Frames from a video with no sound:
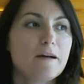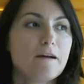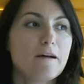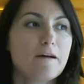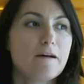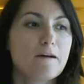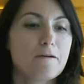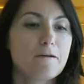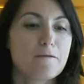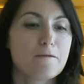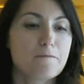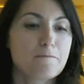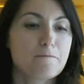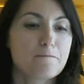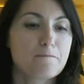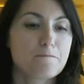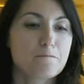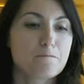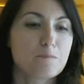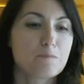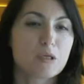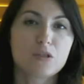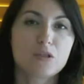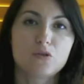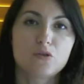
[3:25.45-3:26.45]

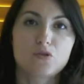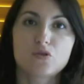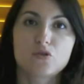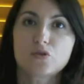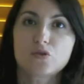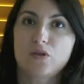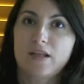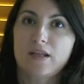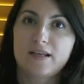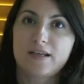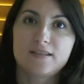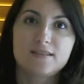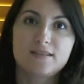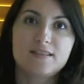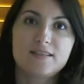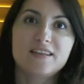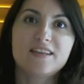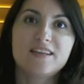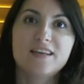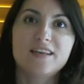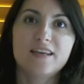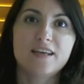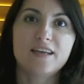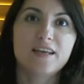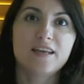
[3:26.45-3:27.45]
But also like
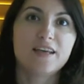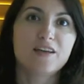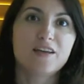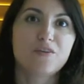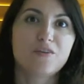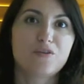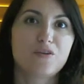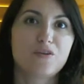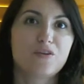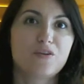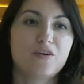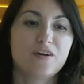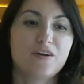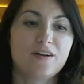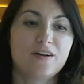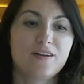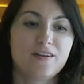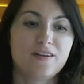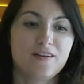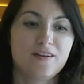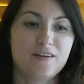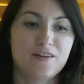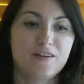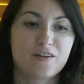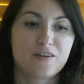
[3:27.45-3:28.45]
singing or
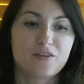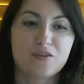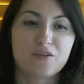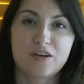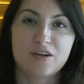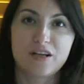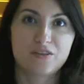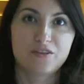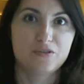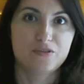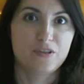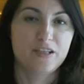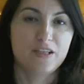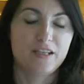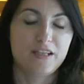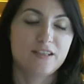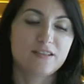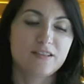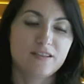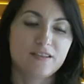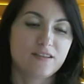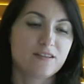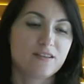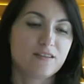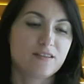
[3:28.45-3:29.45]

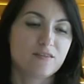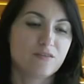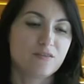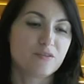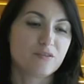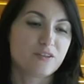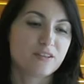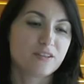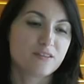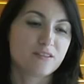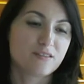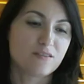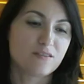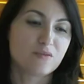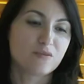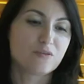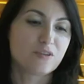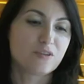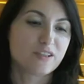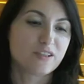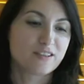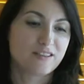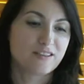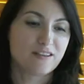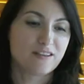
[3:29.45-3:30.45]
congratulating and all
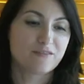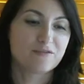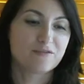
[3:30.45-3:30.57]
this stuff.